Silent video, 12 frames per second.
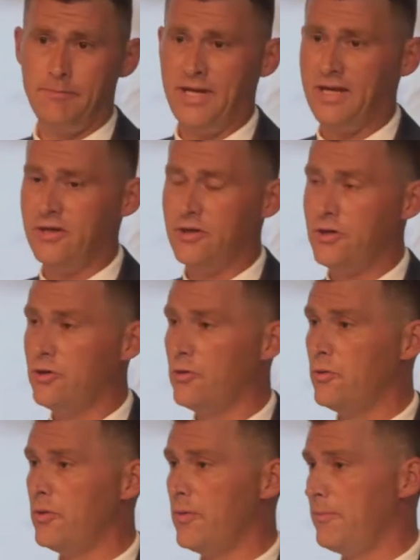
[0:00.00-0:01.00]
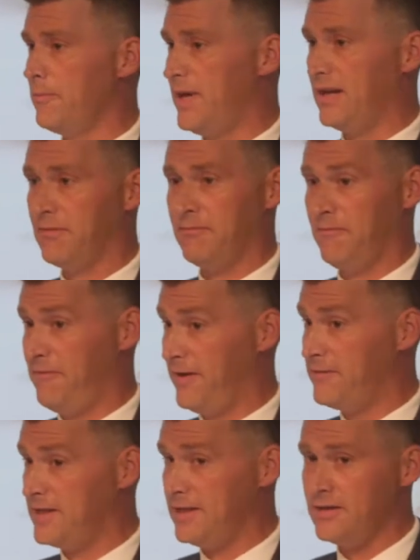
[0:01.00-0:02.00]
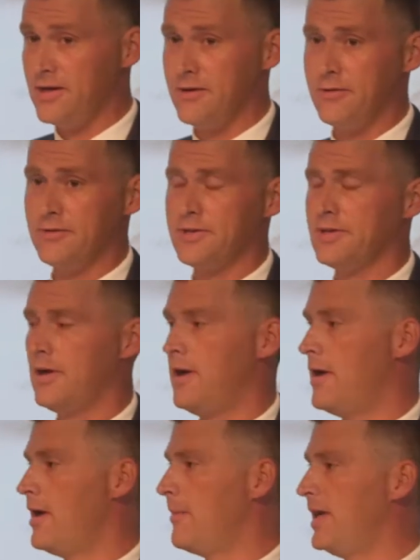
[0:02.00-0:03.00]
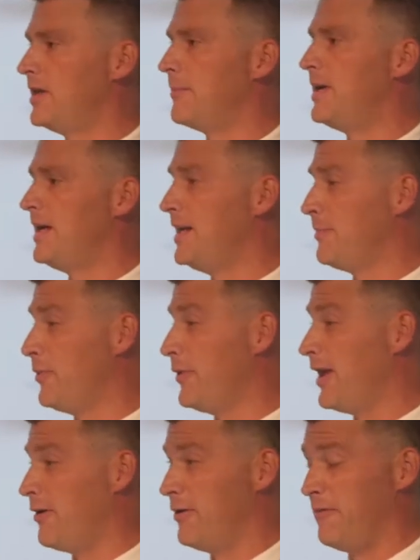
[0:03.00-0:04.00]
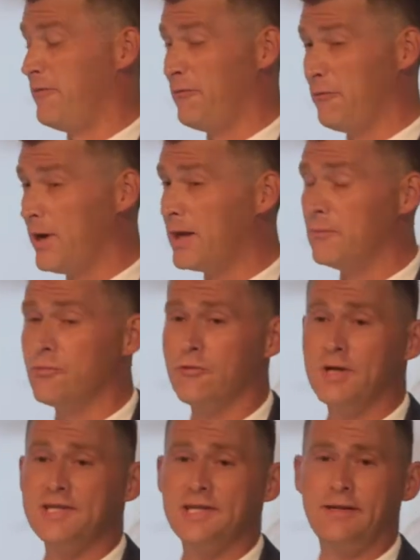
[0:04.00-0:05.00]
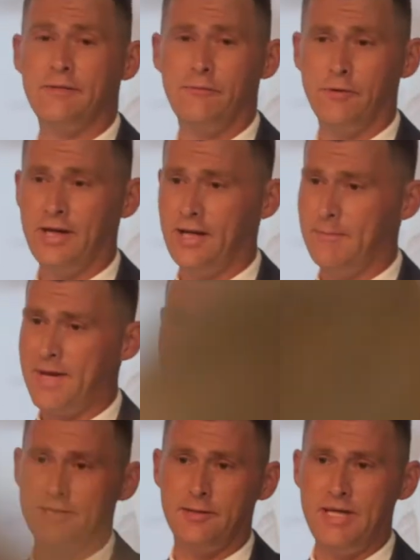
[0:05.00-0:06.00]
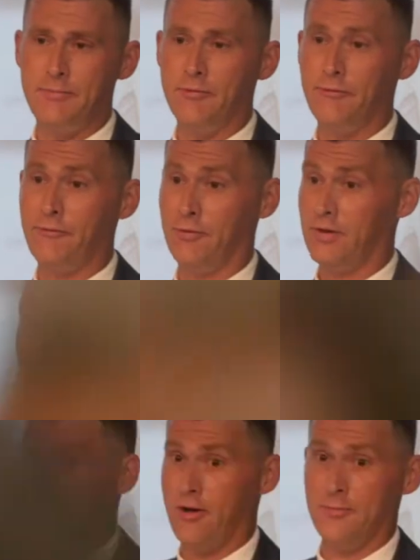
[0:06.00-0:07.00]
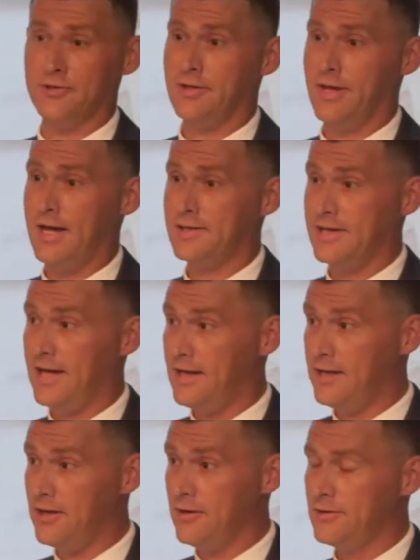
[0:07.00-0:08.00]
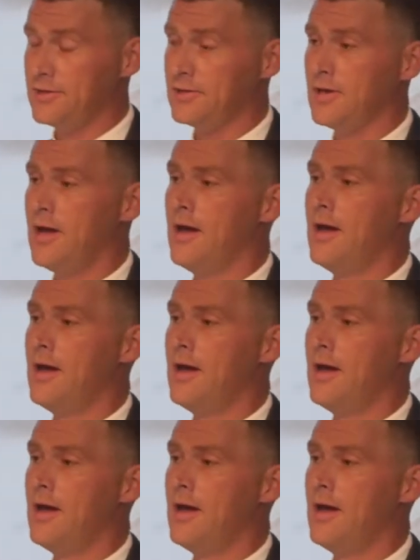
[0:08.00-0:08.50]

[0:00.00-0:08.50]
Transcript: Be it new, be it 15 years, be it the people that are in frickin' prison for getting medicine to people for literally almost the last 80 years.